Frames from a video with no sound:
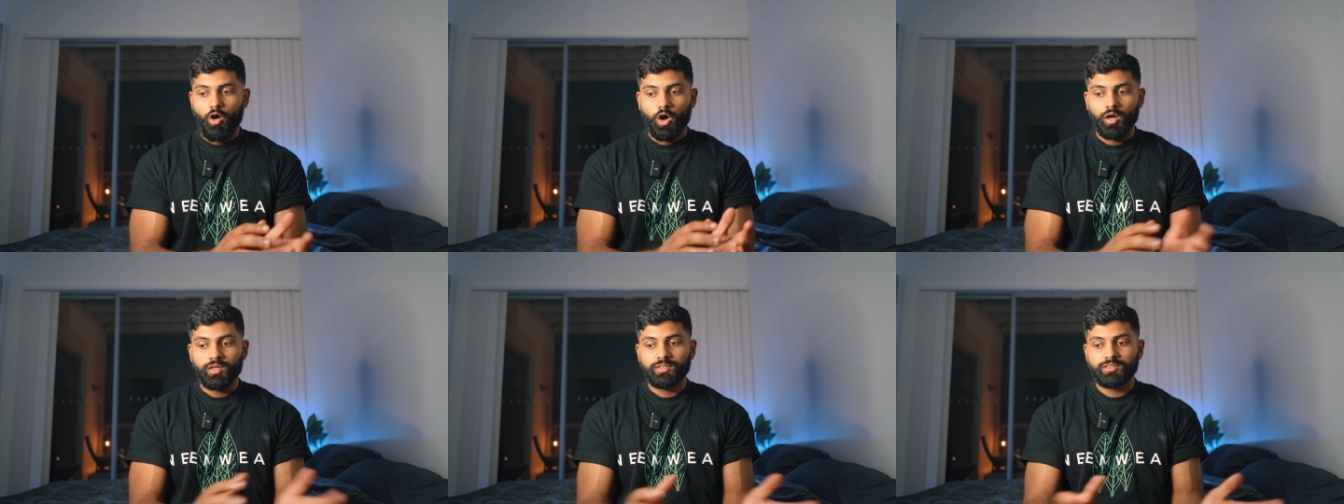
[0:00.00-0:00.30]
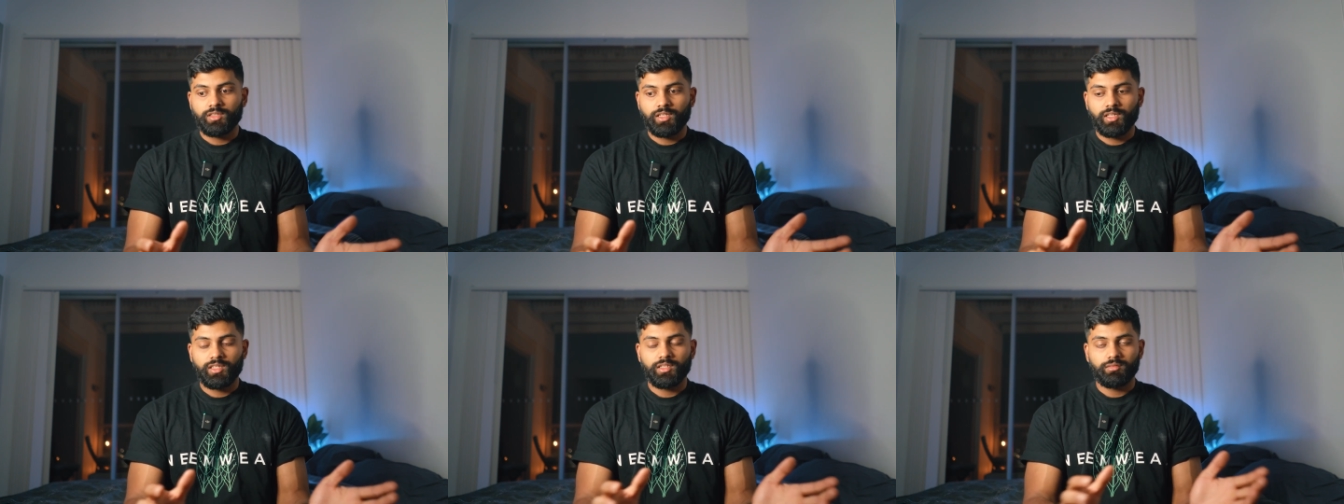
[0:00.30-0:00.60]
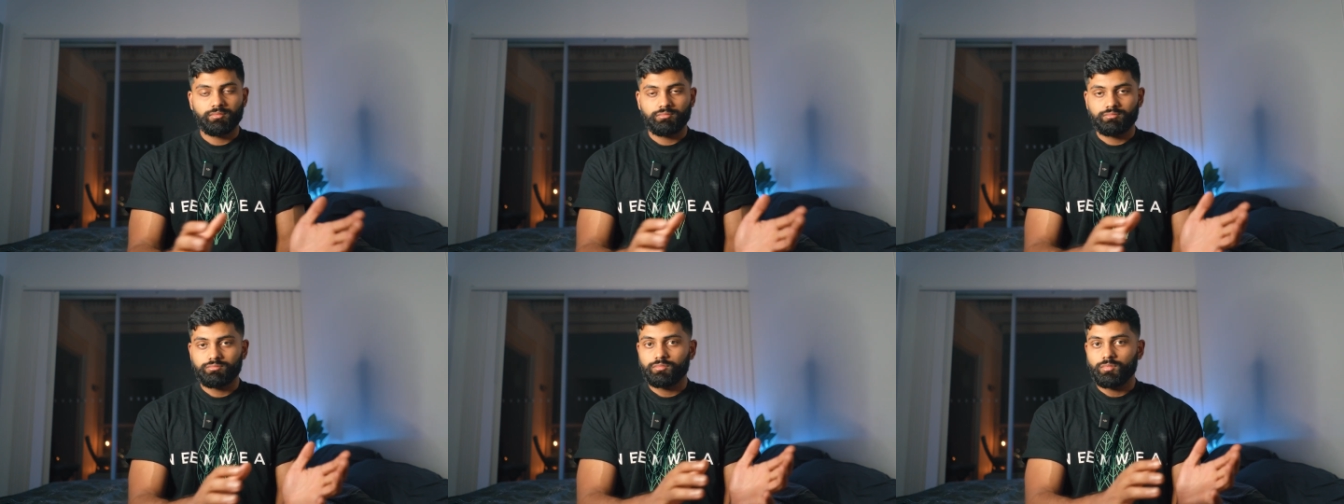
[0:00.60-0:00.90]

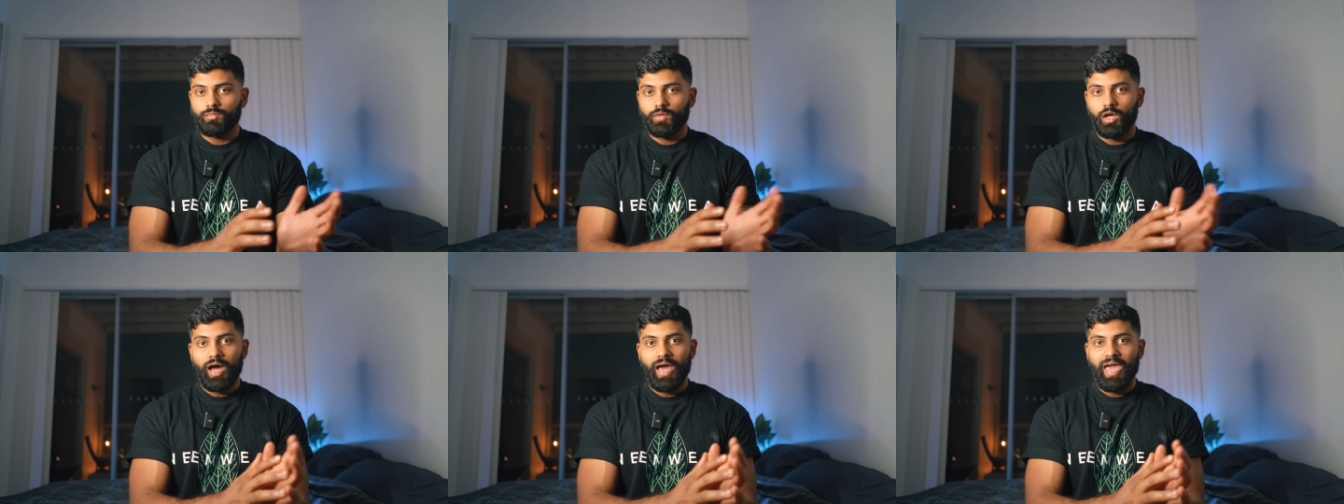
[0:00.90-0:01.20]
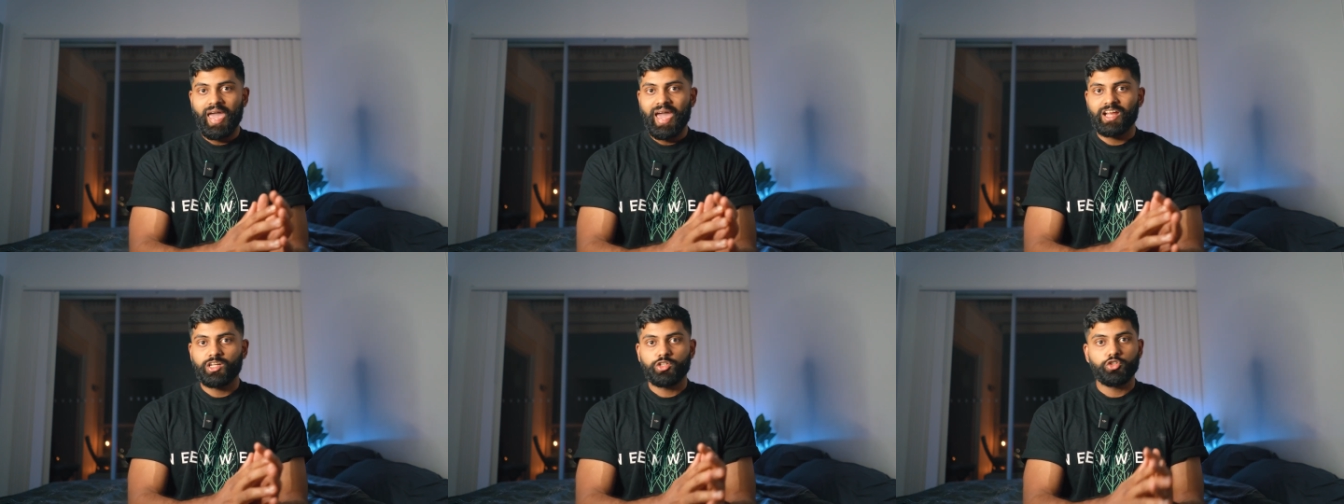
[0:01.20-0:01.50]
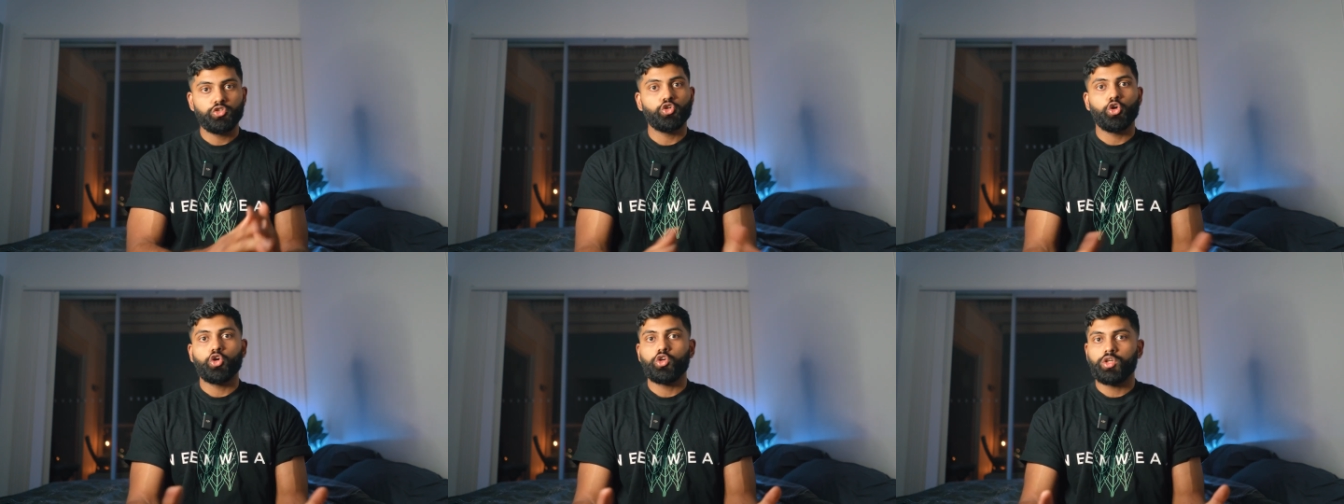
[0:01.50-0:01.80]
honestly, I
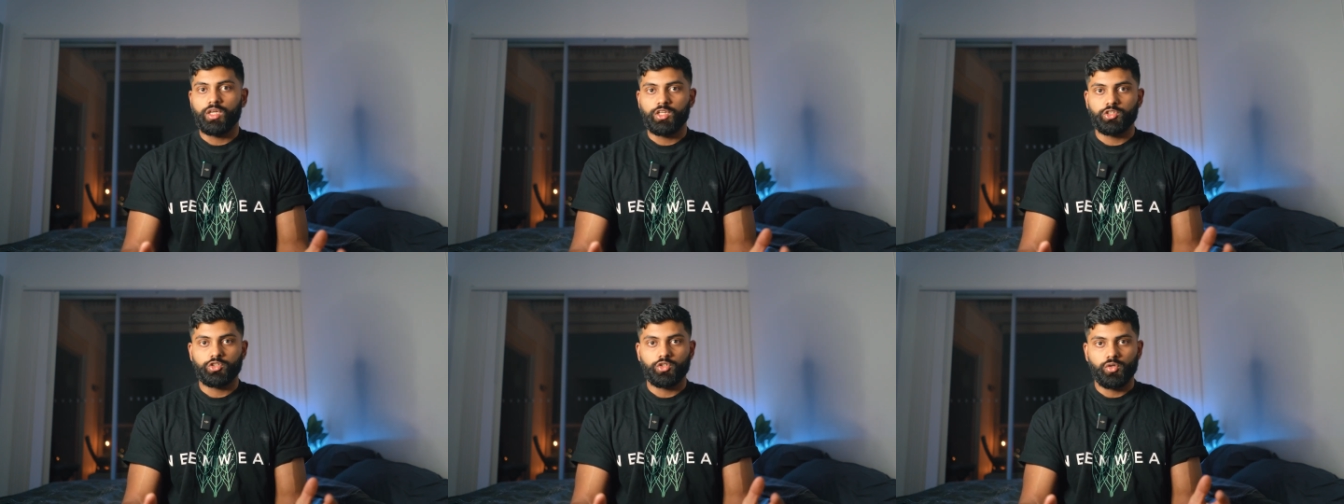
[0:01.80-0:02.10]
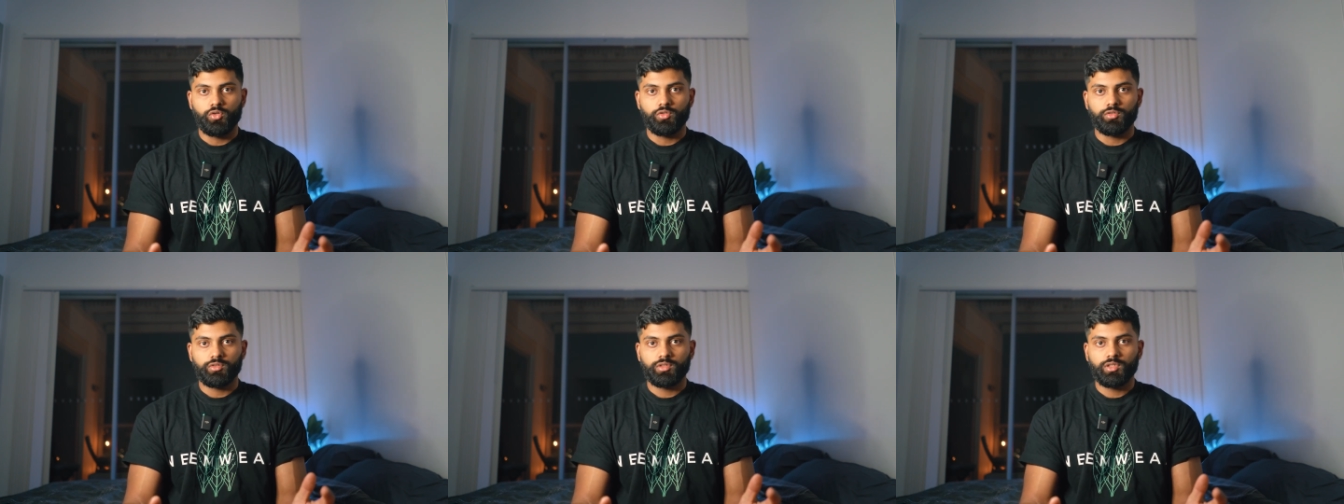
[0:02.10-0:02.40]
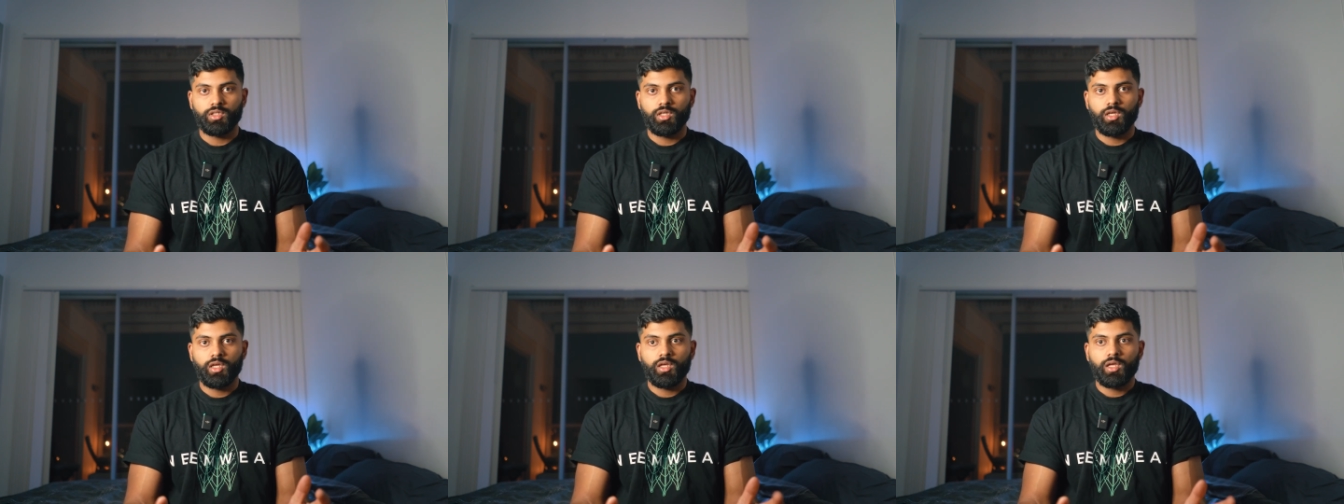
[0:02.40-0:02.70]
had no issues.